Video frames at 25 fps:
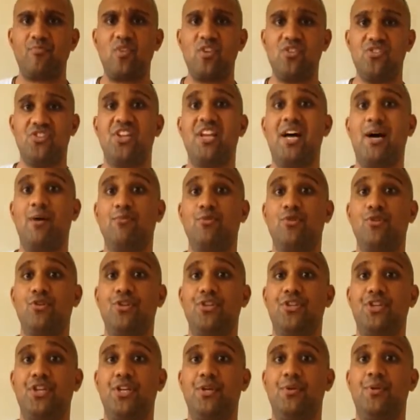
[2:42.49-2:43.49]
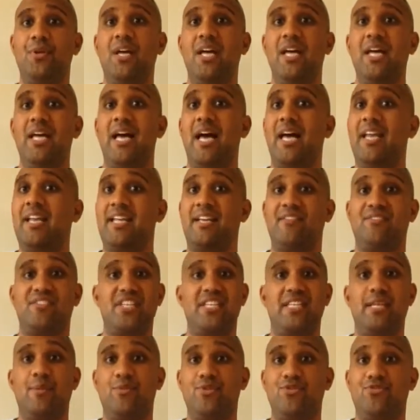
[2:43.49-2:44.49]
So now I'm going to do an EFT
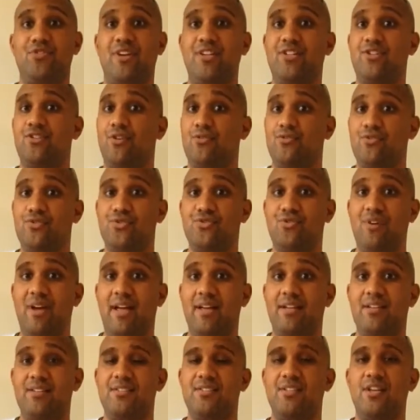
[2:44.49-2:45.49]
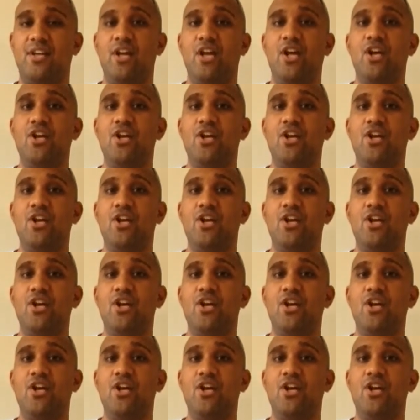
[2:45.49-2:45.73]
demonstration on stress.